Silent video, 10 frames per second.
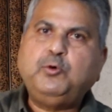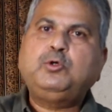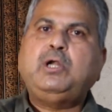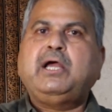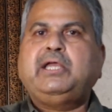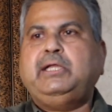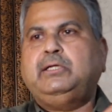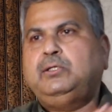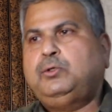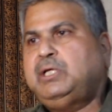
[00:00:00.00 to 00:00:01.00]
food
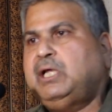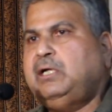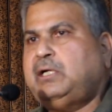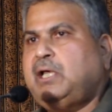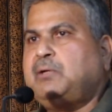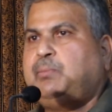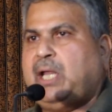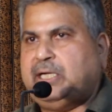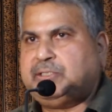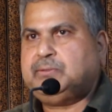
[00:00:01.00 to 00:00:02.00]
again to the entire
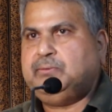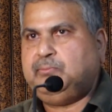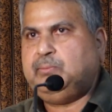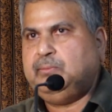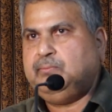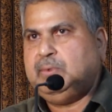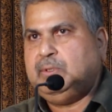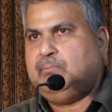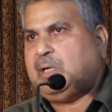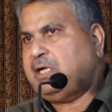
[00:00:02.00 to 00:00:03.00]
plant
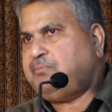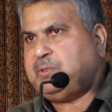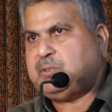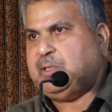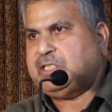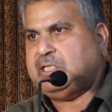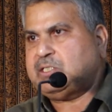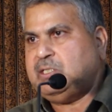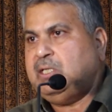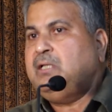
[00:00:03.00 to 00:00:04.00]

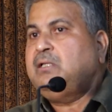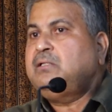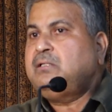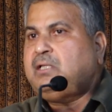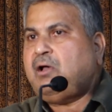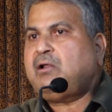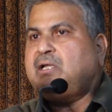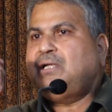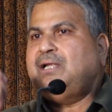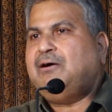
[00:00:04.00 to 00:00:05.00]
species. They are
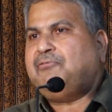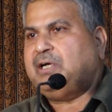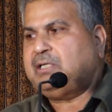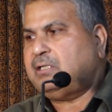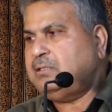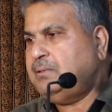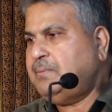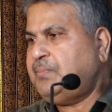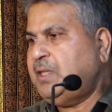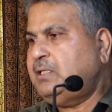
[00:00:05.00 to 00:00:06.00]
getting affected.
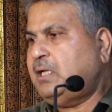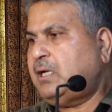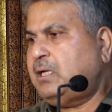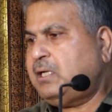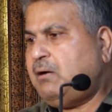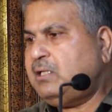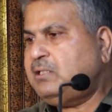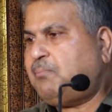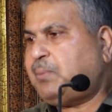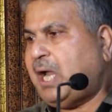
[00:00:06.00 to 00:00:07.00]
Then regarding
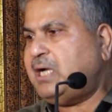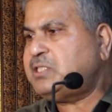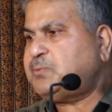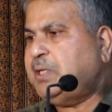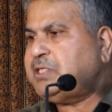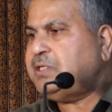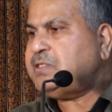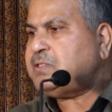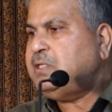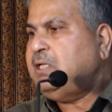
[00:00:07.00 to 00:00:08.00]
the plant
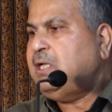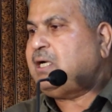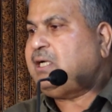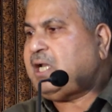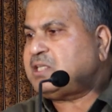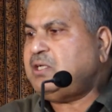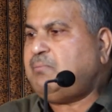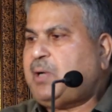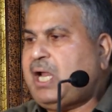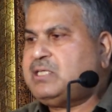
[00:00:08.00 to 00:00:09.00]
species, a
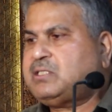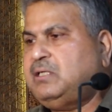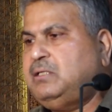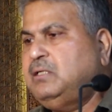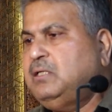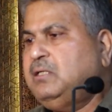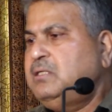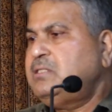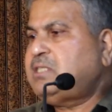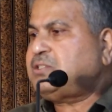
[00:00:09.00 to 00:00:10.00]
dozen plants and
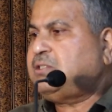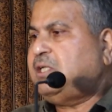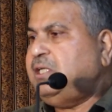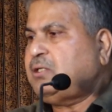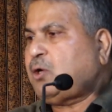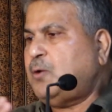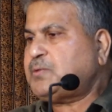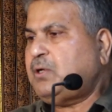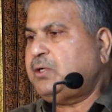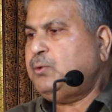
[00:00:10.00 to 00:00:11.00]
just 3
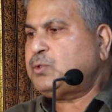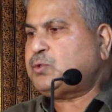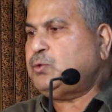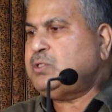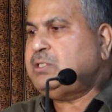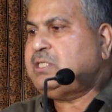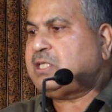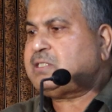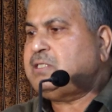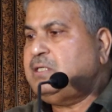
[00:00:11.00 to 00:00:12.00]
crops are used to
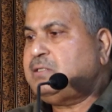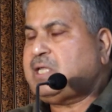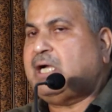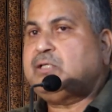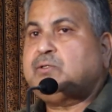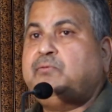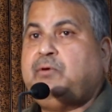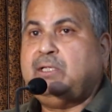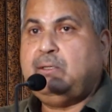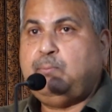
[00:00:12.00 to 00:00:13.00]
just
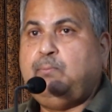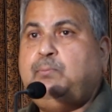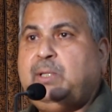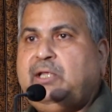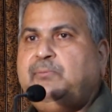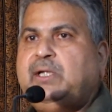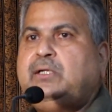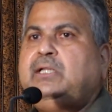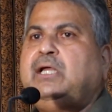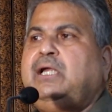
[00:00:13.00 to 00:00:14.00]
satisfy. Believe
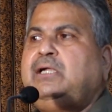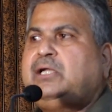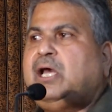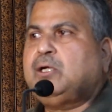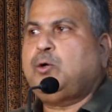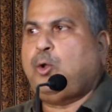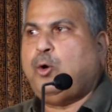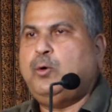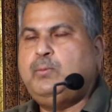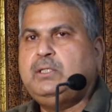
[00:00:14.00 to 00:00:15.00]
me, the entire
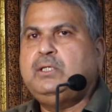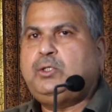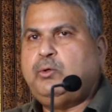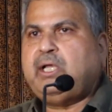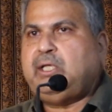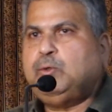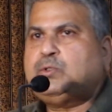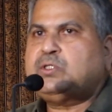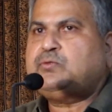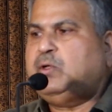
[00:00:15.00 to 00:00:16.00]
globe today
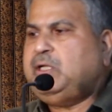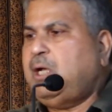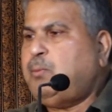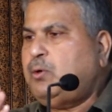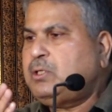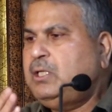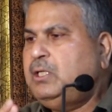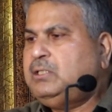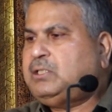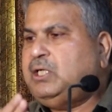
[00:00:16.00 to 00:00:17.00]
uses only about
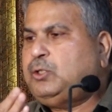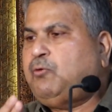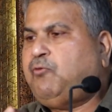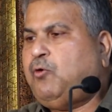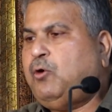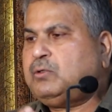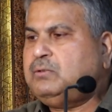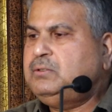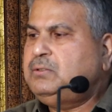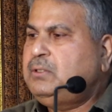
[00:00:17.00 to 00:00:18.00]
3 to
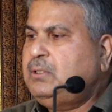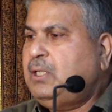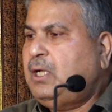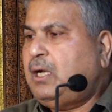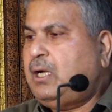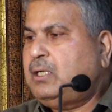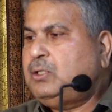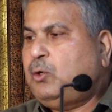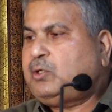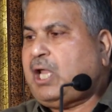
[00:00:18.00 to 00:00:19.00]

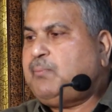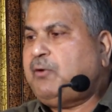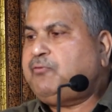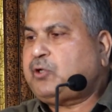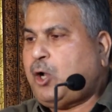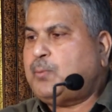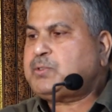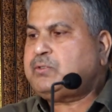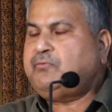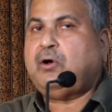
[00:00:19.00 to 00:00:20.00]
4 type of
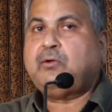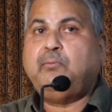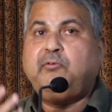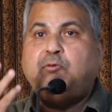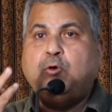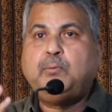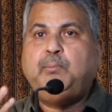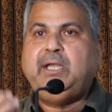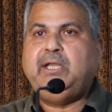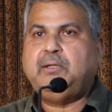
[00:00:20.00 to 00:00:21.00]
crops for 4
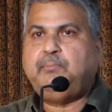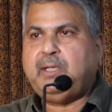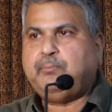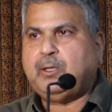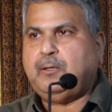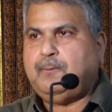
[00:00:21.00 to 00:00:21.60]
billion people.